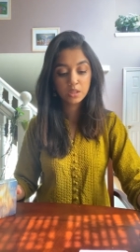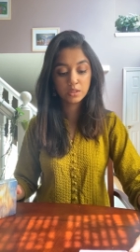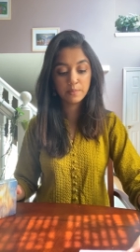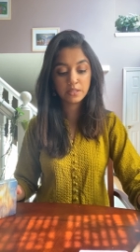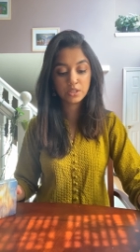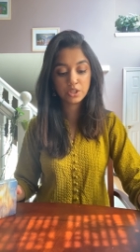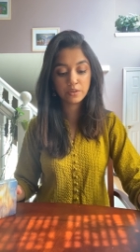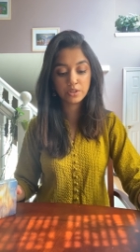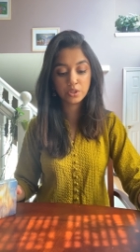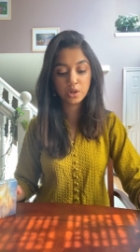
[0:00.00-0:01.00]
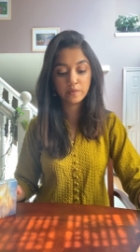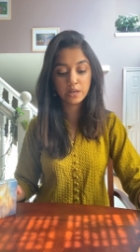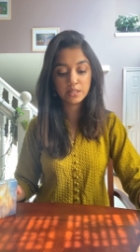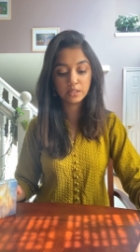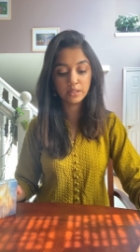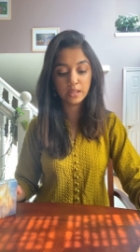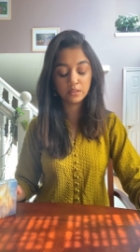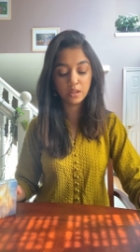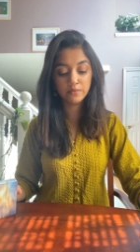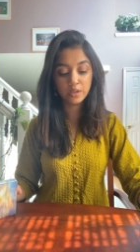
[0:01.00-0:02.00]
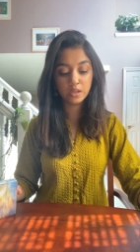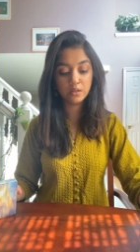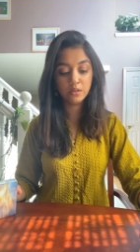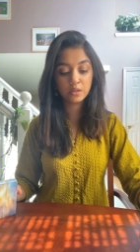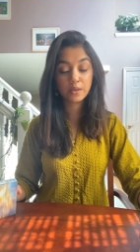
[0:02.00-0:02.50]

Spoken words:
The message here is you're ready to let love in,